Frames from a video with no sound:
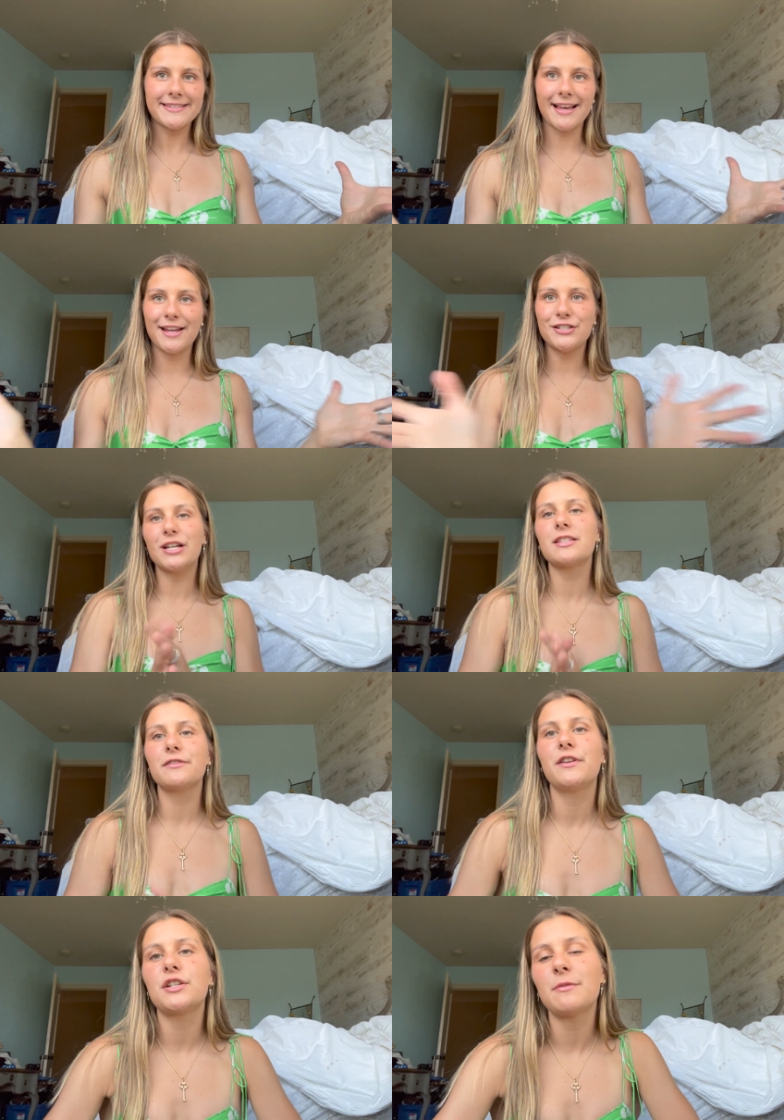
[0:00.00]
I
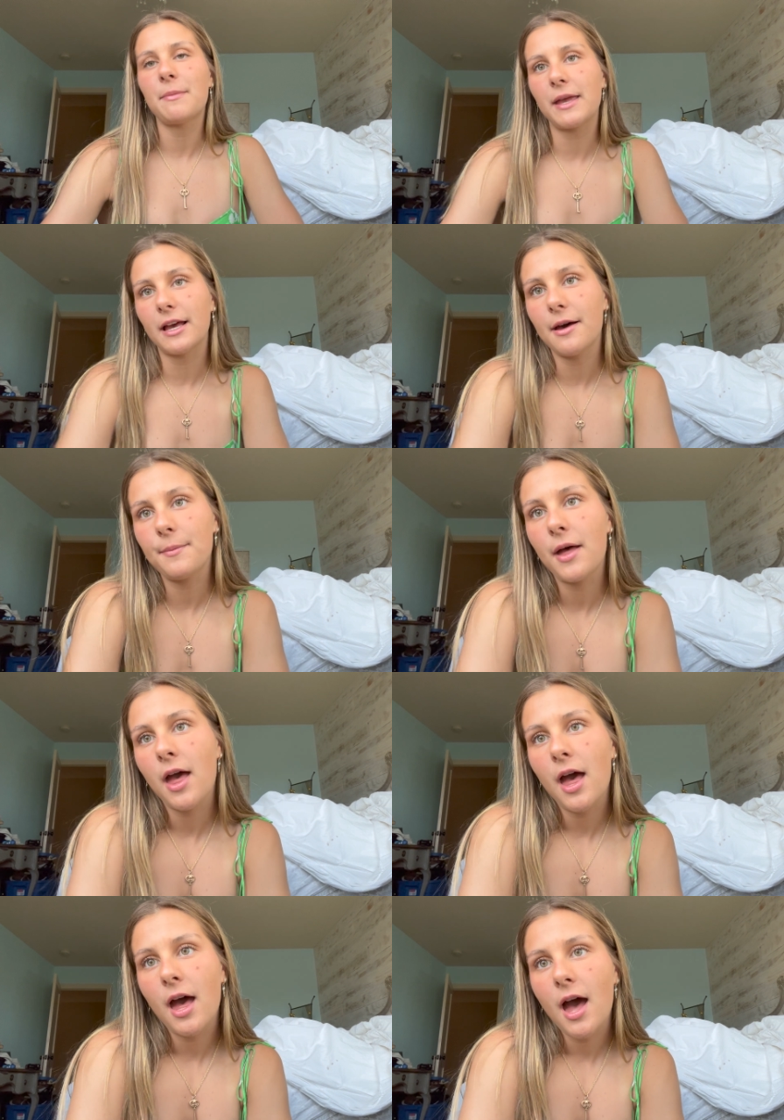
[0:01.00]
just finished my makeup.
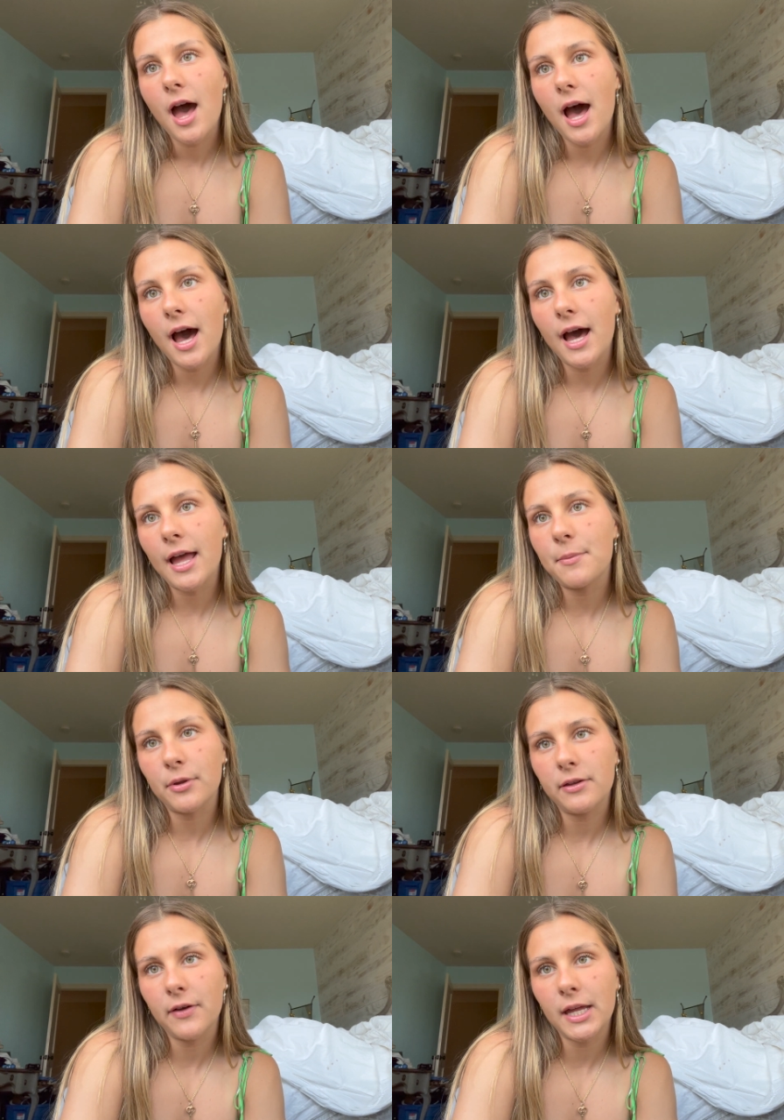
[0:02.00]
I
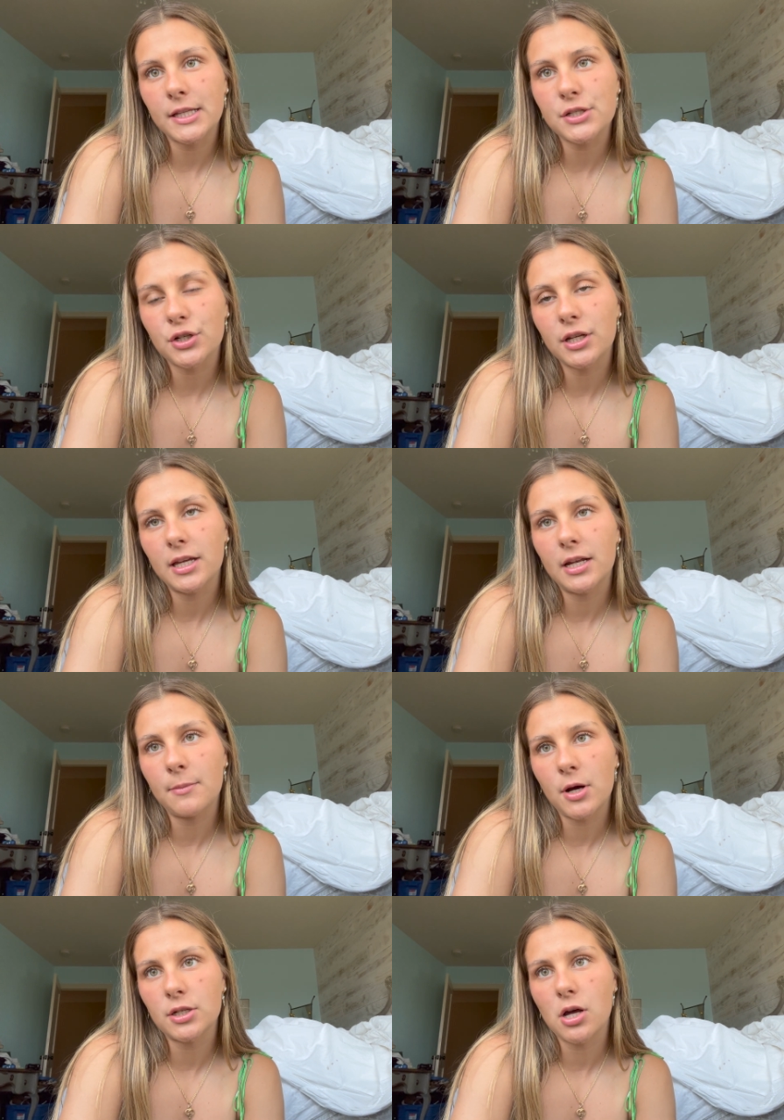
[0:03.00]
believe I inserted a
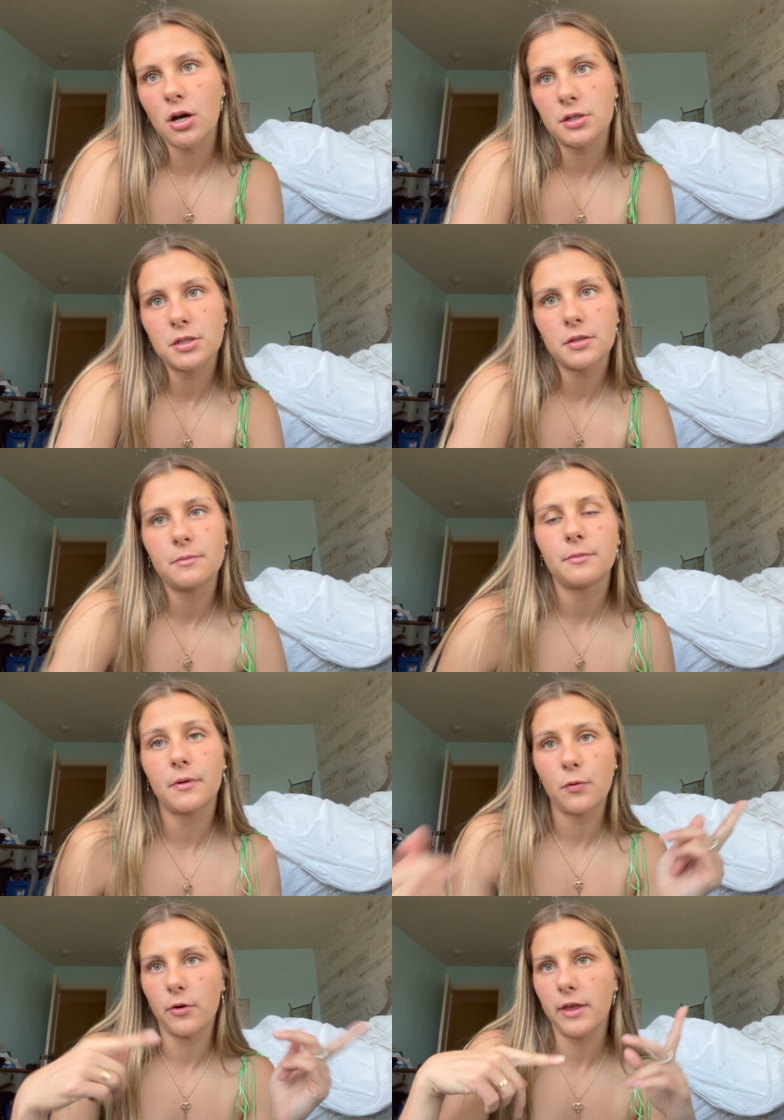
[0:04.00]
montage
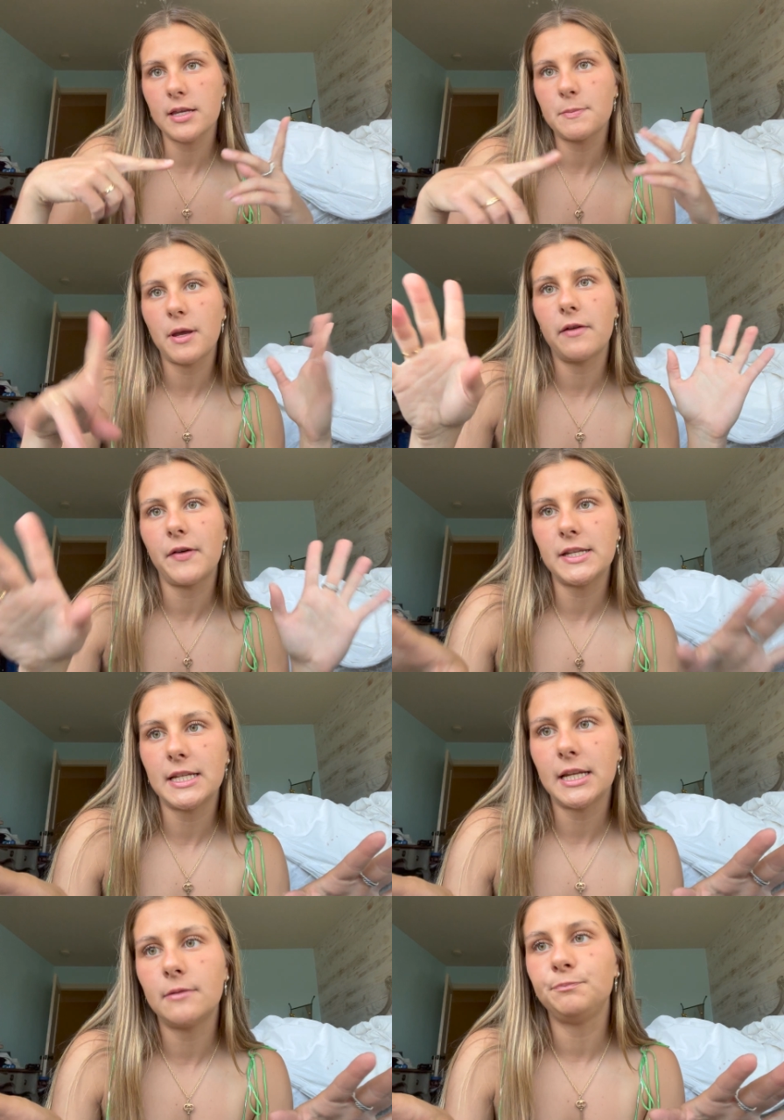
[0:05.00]
before this, but if I
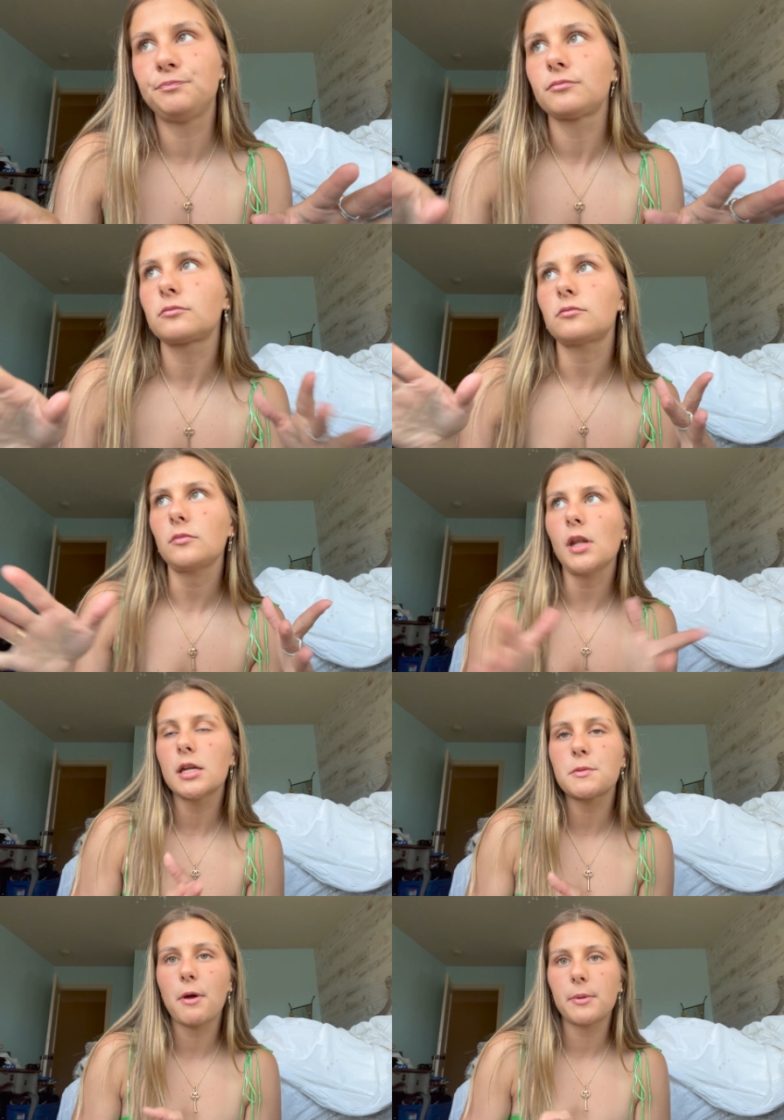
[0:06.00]
didn't,
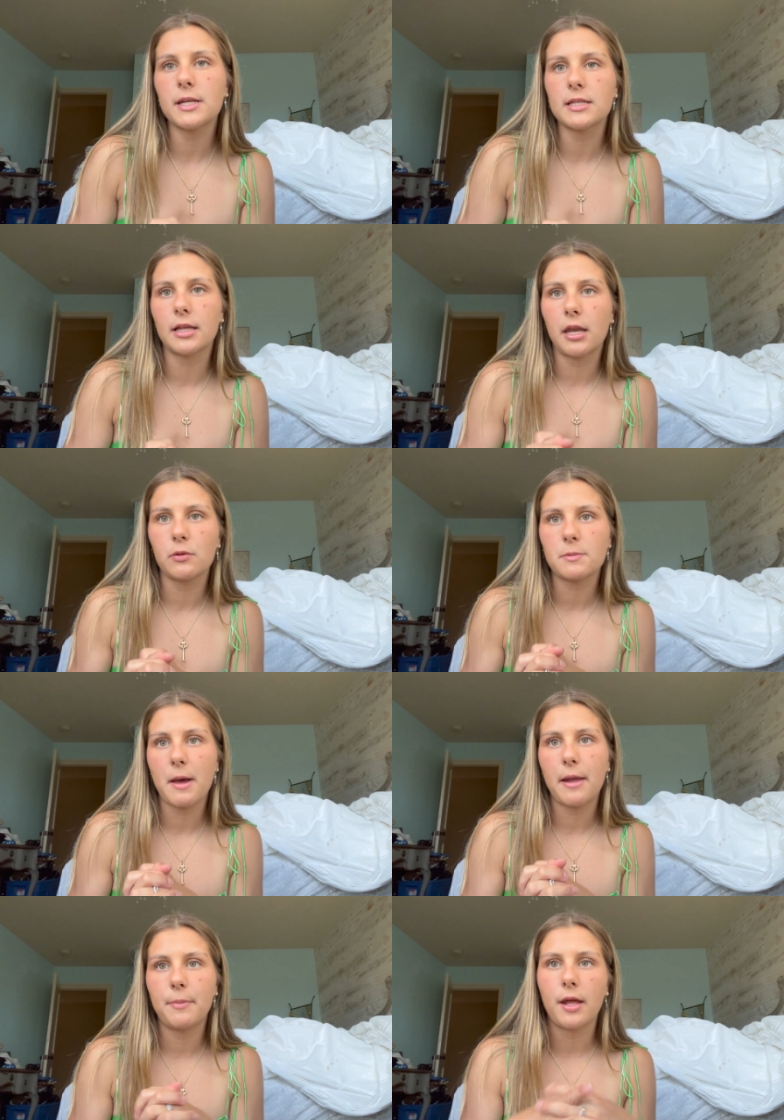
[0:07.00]
it's probably because the lighting was
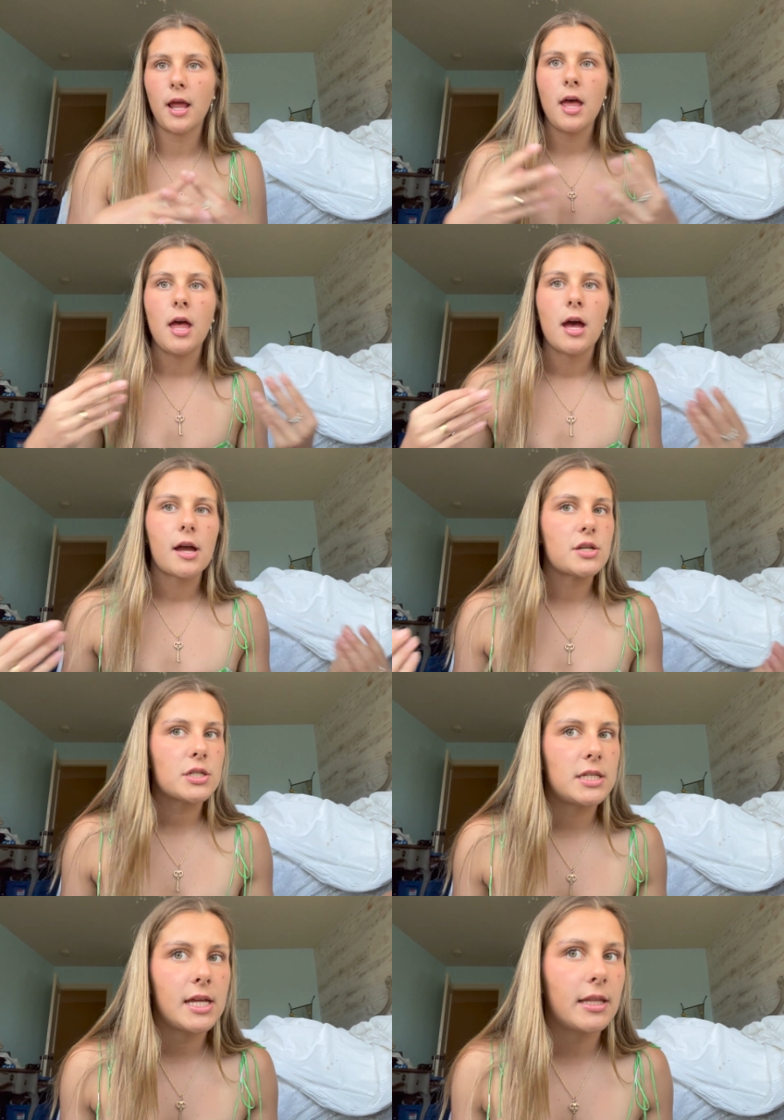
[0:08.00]
bad, but I
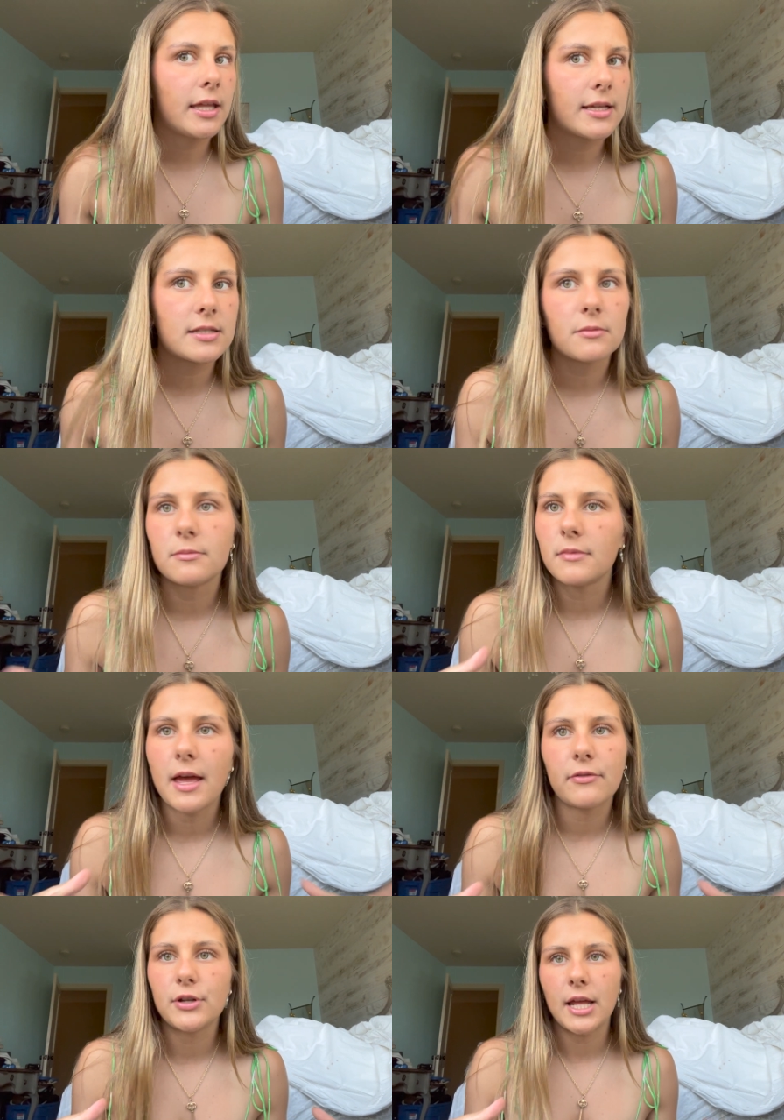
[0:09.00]
just did like some
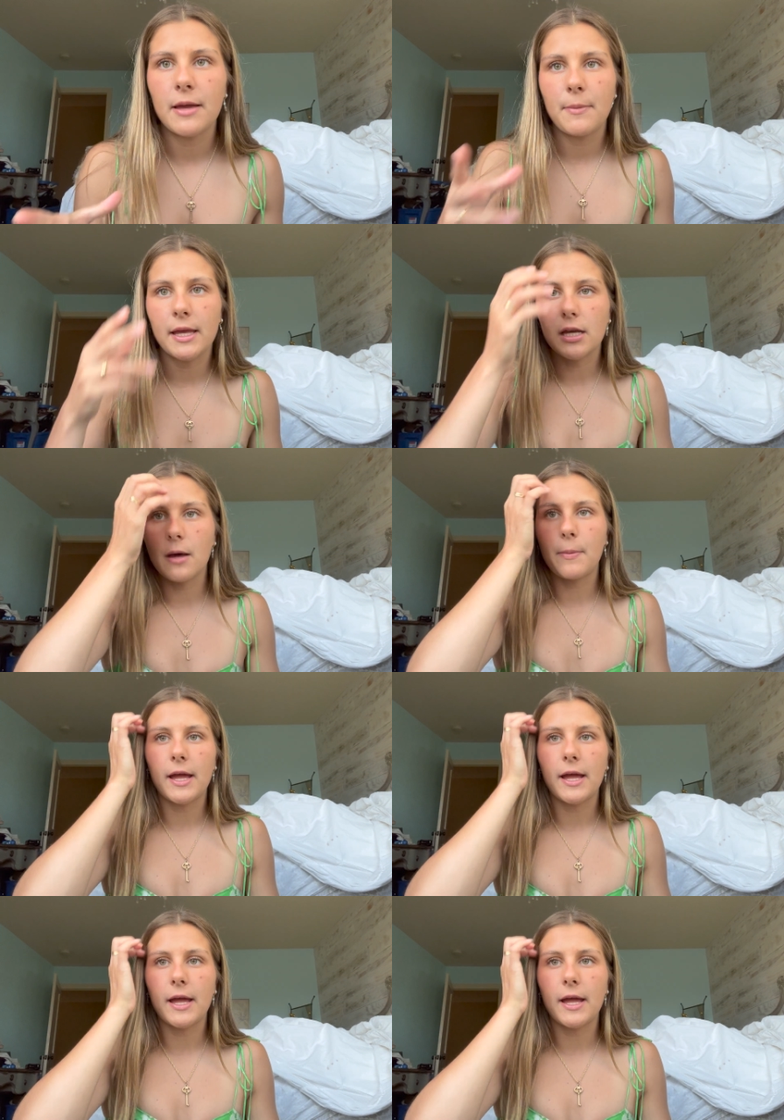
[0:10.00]
everyday makeup.